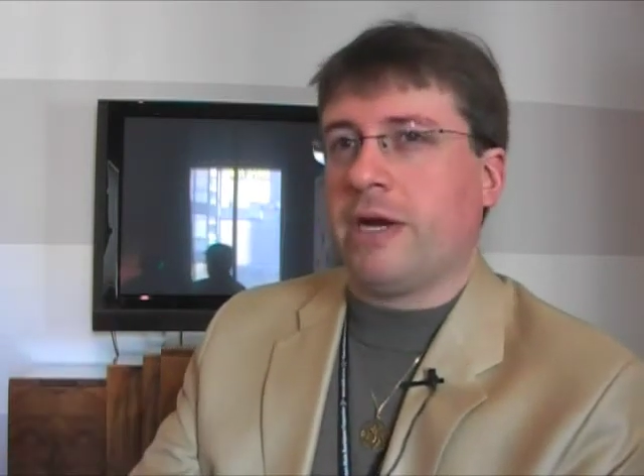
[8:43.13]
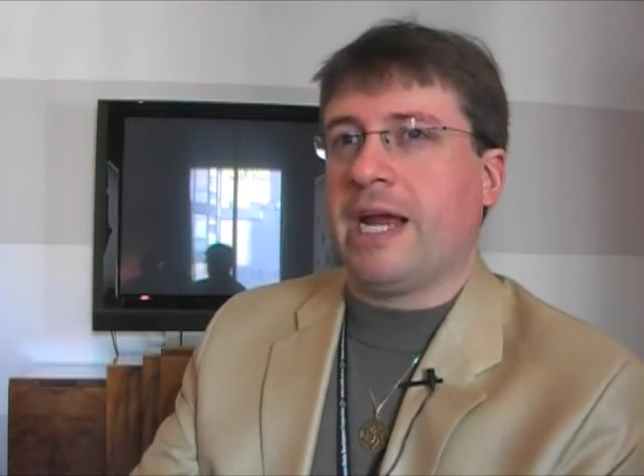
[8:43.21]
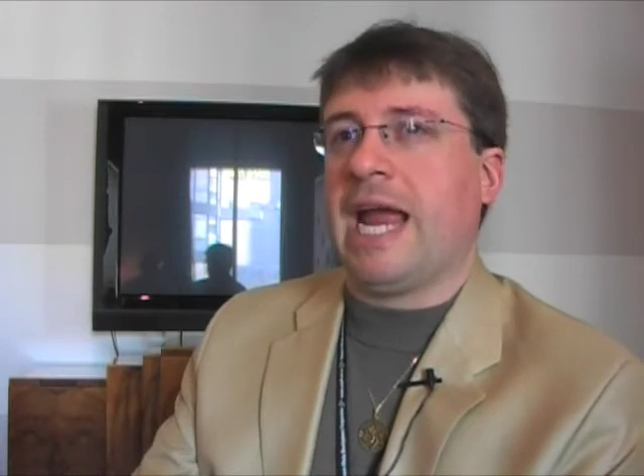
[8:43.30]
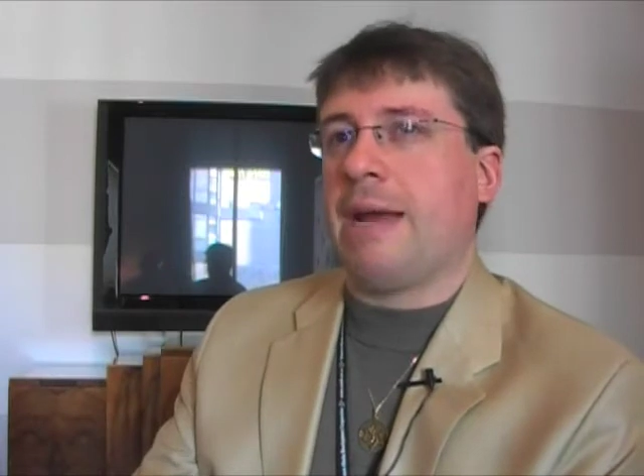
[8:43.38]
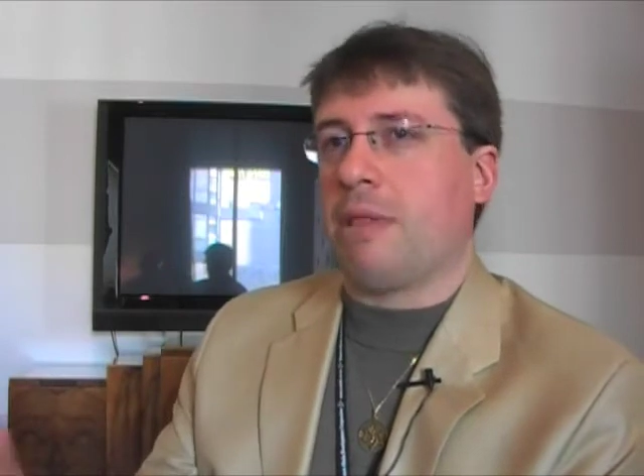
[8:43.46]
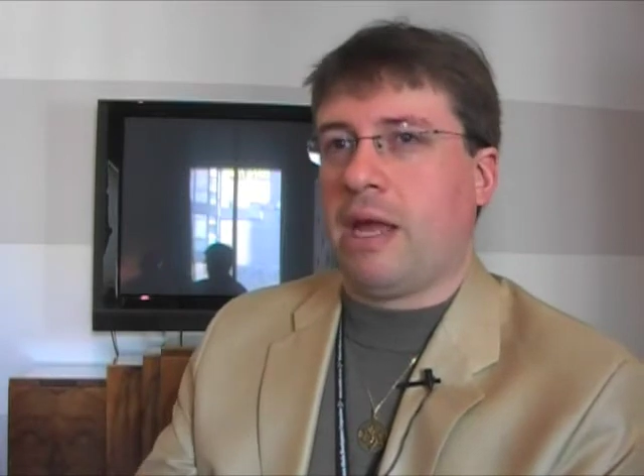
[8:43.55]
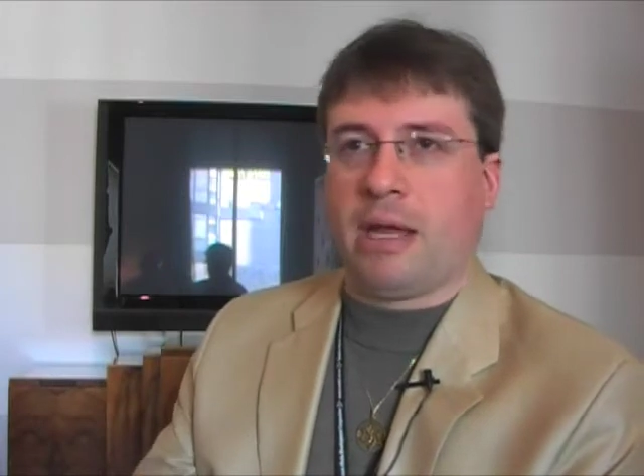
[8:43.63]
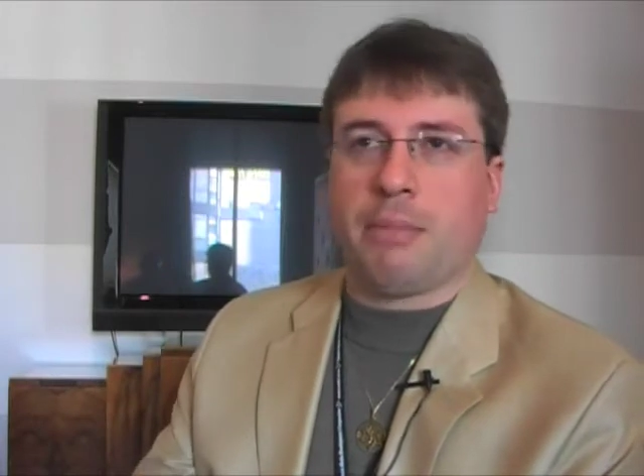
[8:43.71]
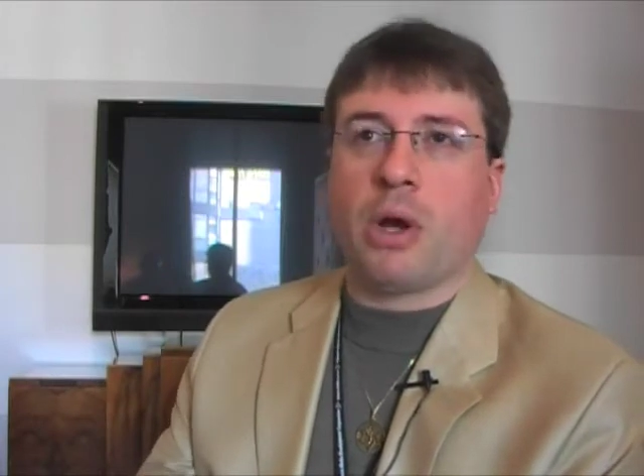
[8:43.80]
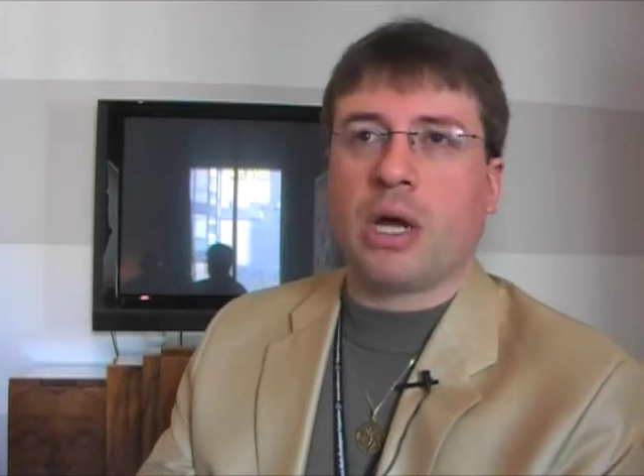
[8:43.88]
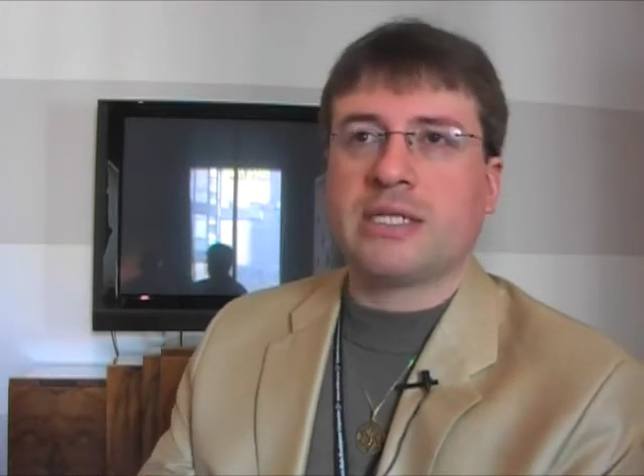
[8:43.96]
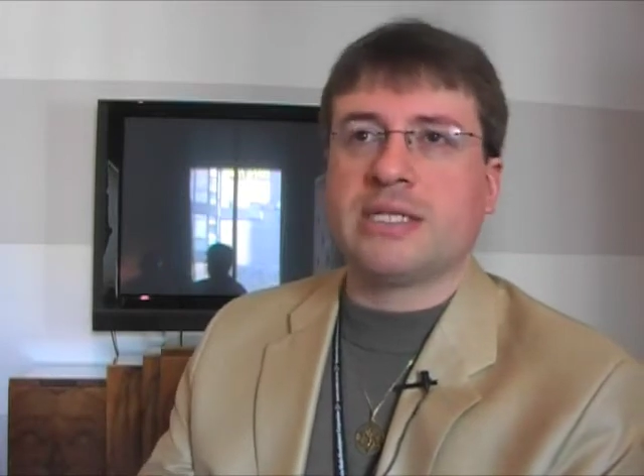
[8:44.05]
a game like a
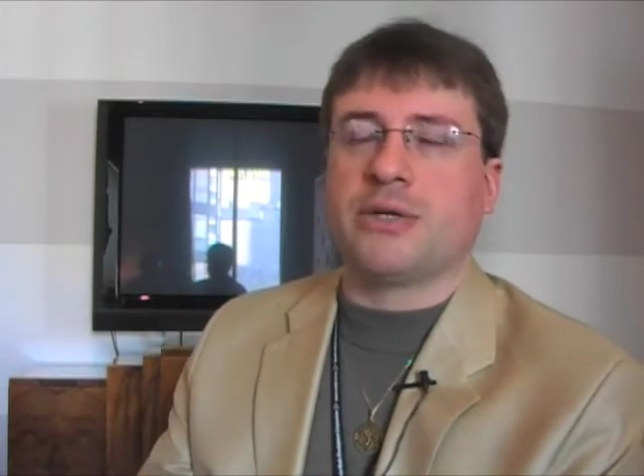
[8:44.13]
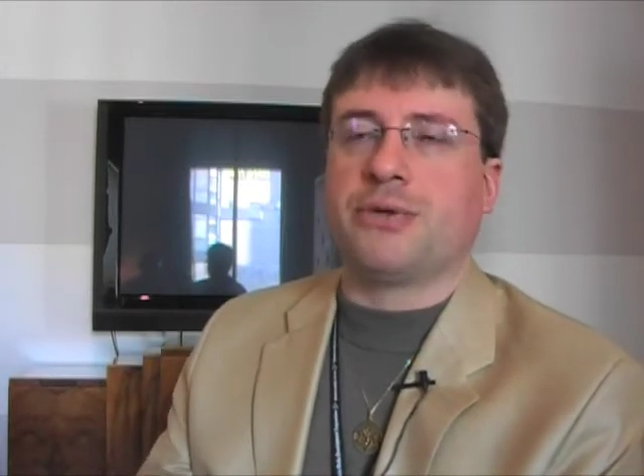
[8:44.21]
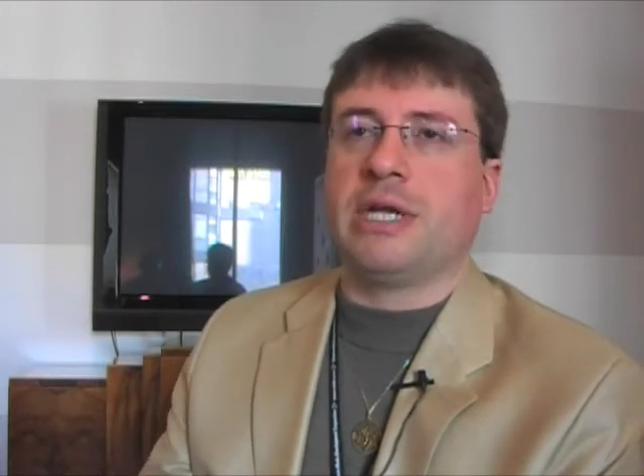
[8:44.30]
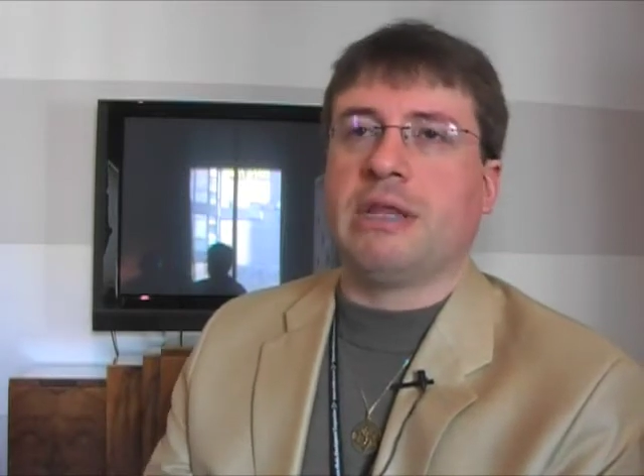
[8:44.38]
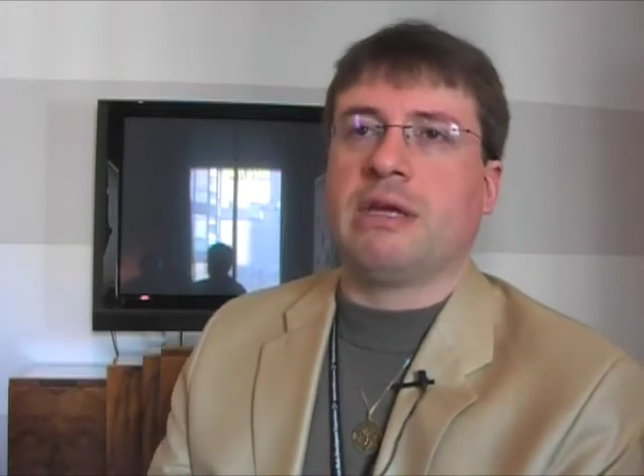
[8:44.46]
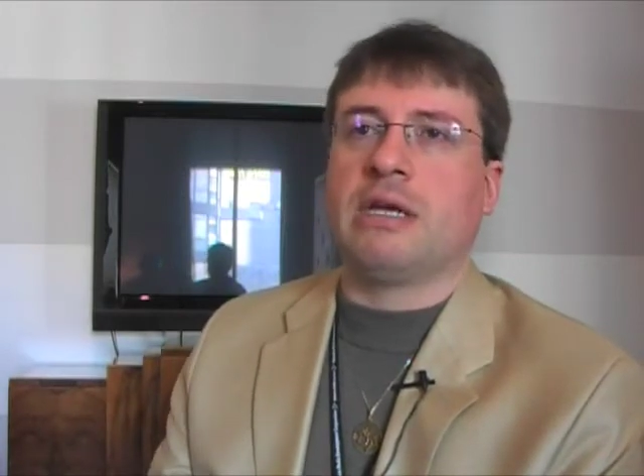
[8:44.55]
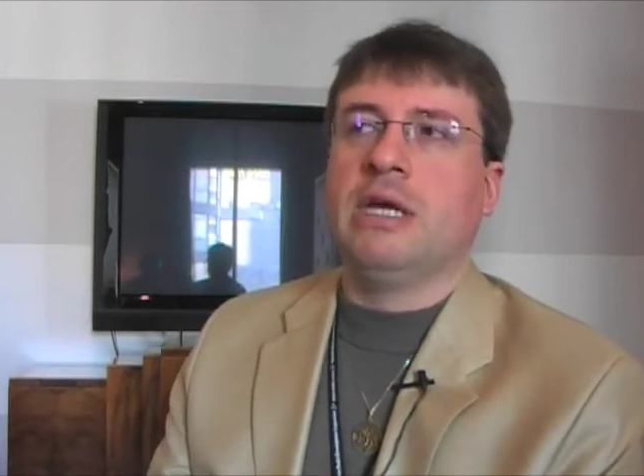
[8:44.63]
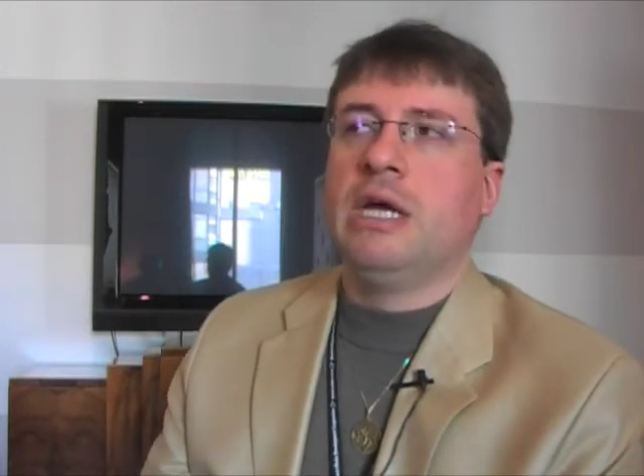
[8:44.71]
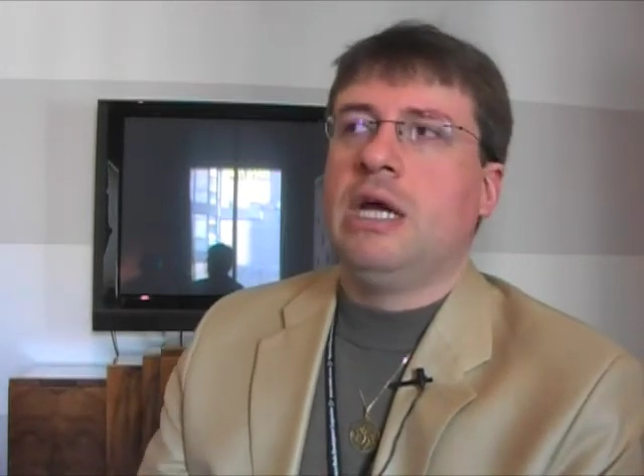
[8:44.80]
box set or anything.